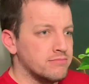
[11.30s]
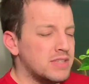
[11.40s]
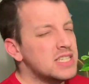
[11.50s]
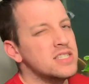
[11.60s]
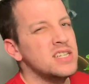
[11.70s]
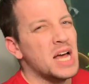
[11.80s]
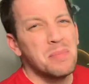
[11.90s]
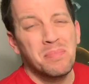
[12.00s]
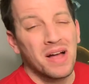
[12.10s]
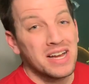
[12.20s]
This is
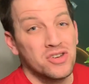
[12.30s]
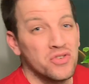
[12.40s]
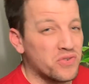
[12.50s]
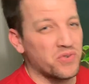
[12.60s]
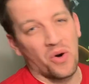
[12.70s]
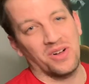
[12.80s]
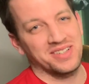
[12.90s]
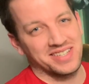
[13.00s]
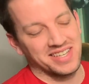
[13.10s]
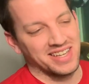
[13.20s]
not by
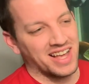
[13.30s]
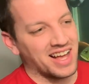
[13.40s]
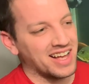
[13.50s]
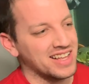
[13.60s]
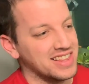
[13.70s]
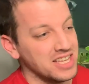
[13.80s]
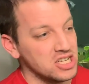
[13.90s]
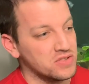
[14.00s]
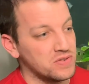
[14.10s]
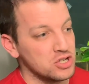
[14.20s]
default.
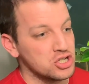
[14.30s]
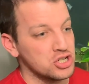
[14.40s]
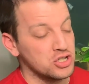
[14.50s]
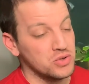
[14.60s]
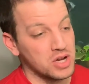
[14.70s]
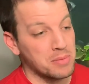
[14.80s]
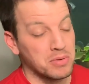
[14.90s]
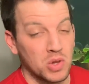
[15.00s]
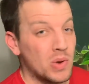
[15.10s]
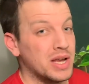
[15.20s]
These fish do not
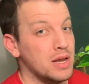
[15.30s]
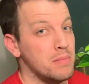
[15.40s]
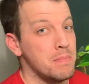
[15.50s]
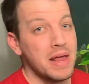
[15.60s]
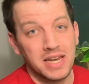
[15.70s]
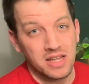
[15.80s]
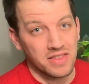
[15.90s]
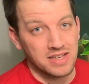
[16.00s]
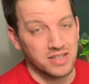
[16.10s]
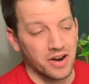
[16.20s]
belong in many of
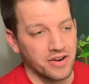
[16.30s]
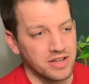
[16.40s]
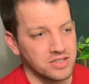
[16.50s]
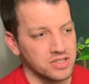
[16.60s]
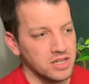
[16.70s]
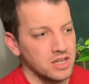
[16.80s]
these areas.